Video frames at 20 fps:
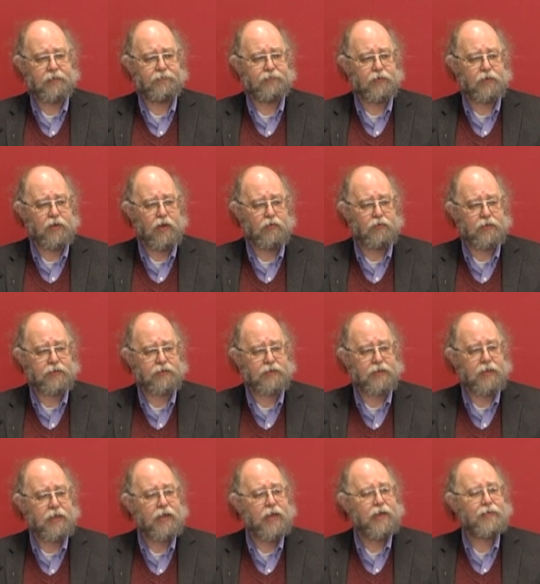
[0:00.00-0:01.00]
If you
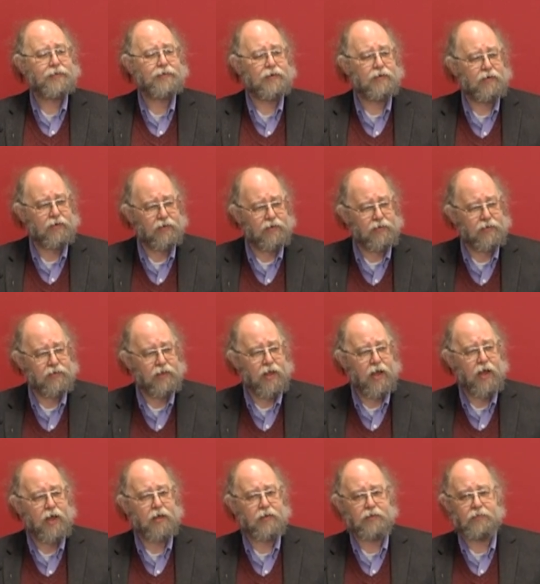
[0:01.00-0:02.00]
notice, there are a
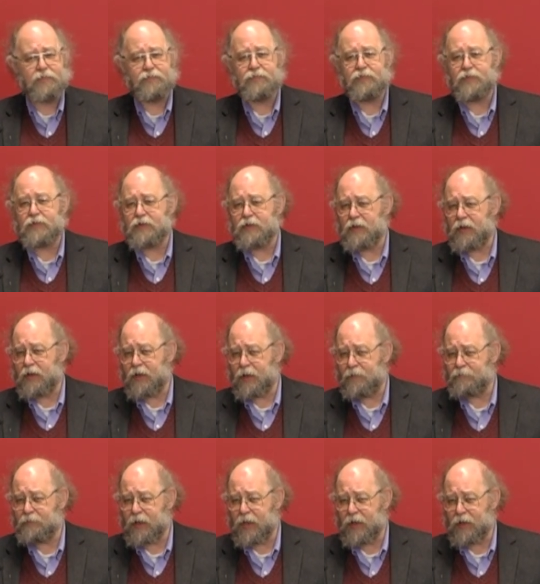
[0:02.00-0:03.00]
lot of
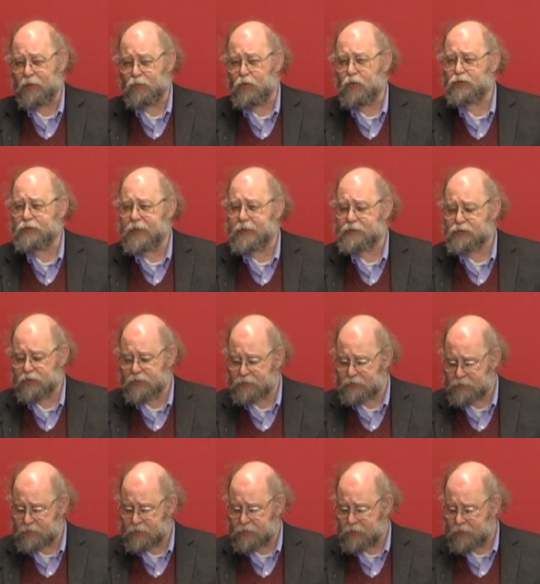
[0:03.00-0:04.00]

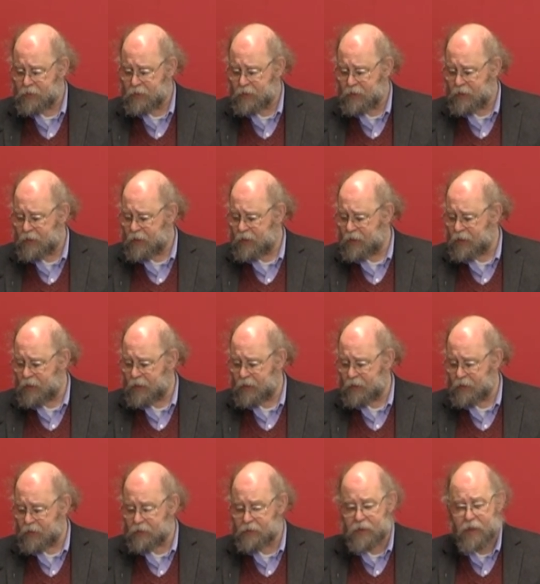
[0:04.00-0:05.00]
quotations,
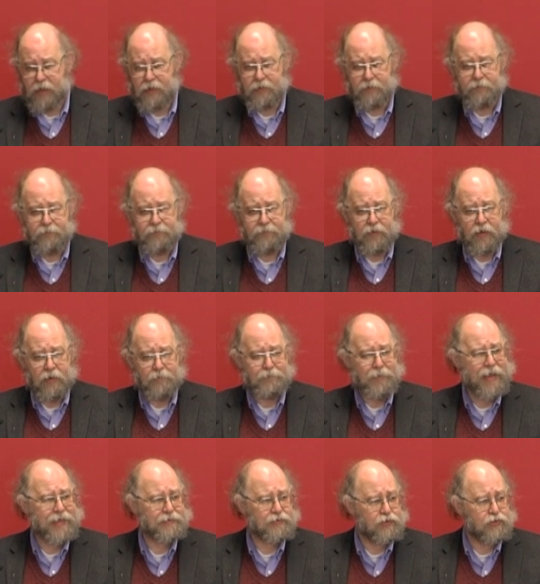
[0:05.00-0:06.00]
a lot of
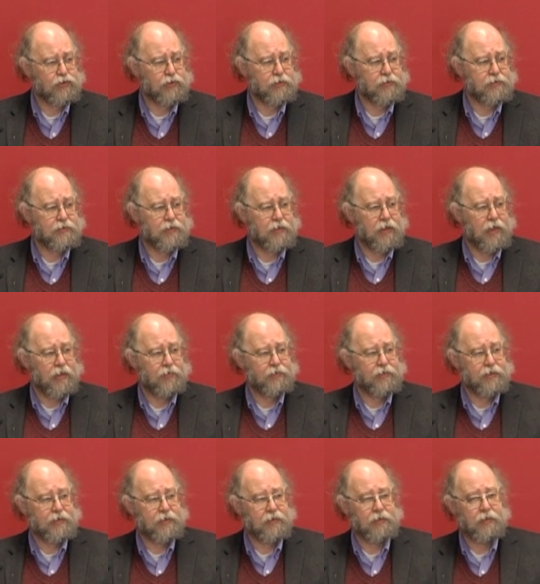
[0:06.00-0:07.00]
passages on
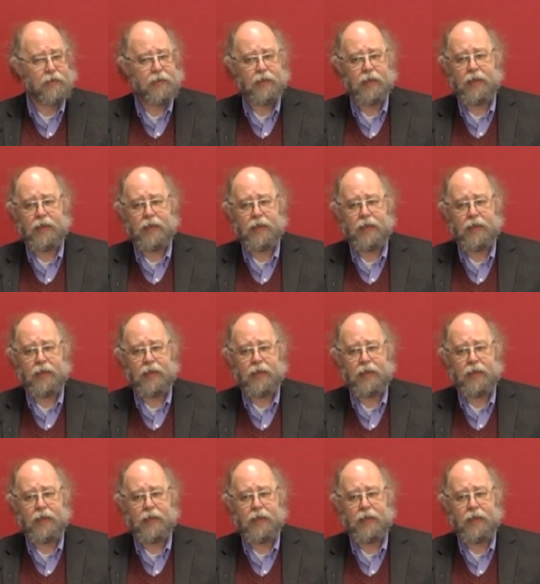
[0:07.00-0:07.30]
the